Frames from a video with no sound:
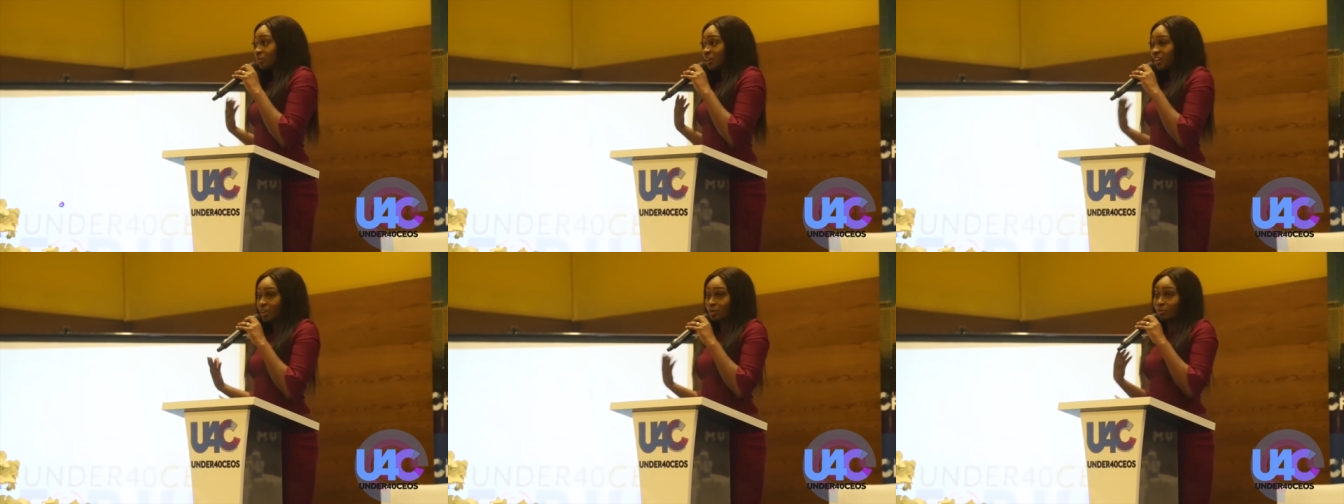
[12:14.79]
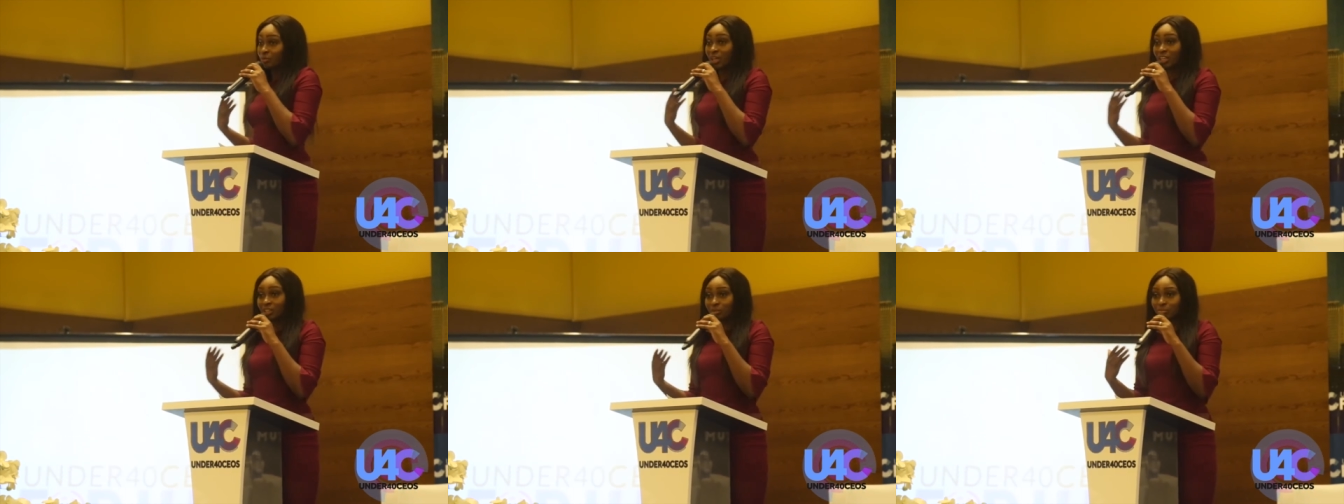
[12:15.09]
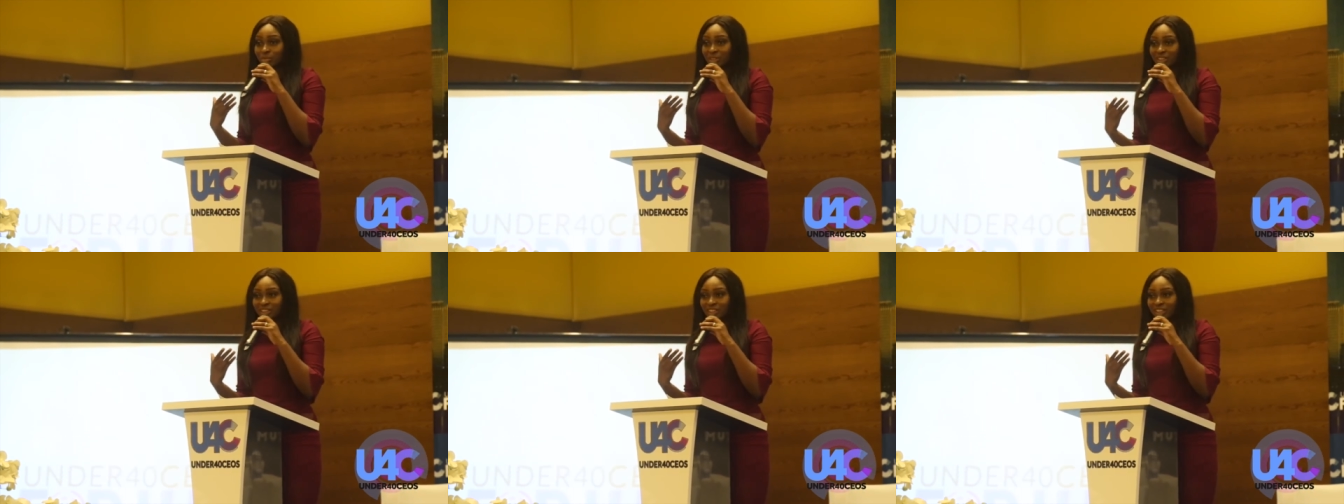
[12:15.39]
very well
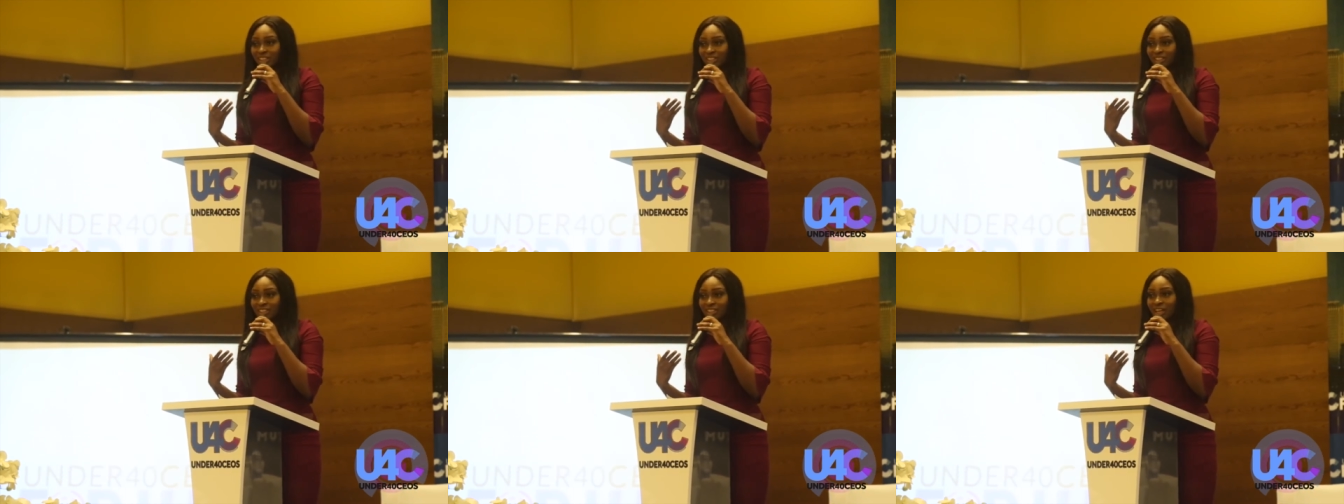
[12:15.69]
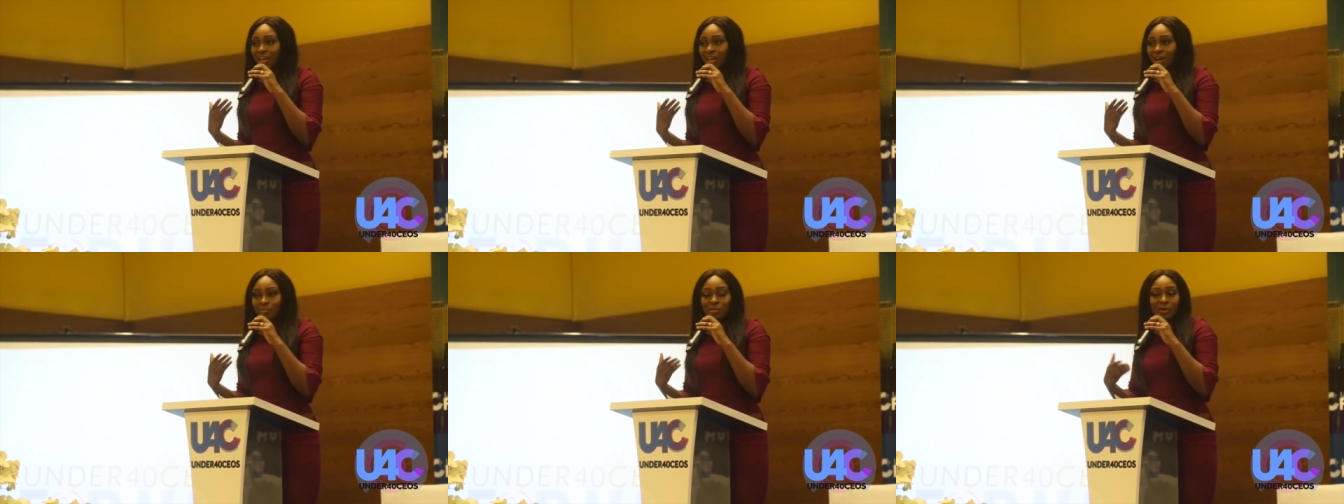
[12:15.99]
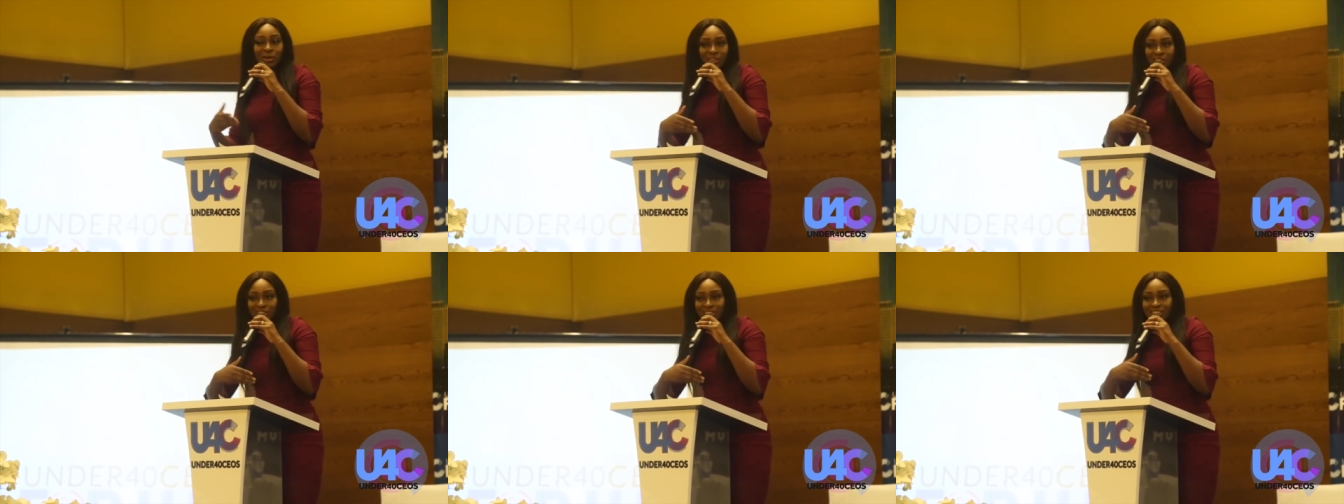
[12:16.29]
in business,
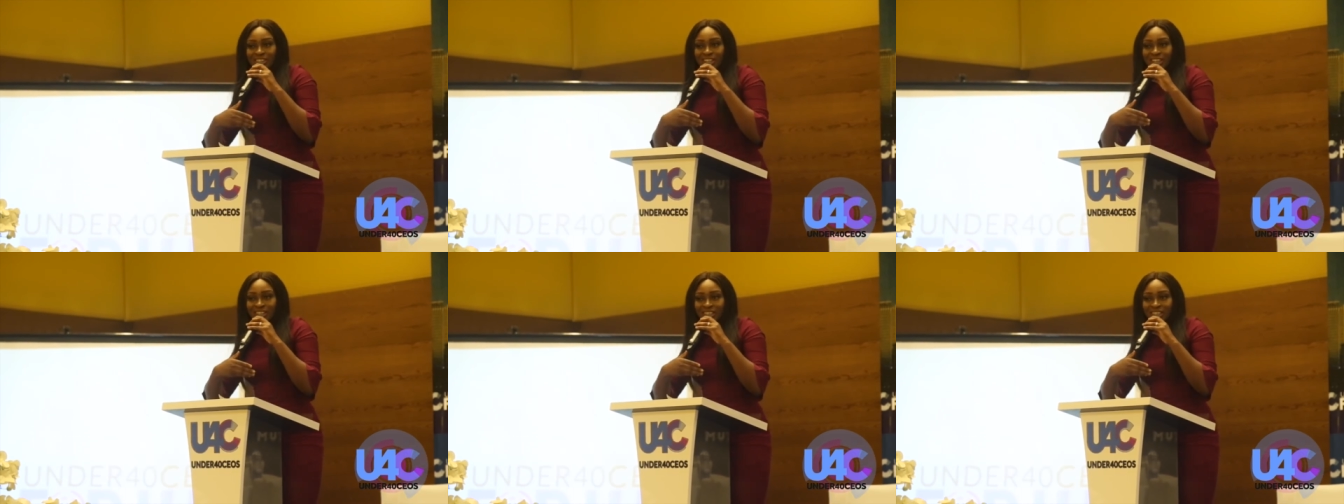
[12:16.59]
because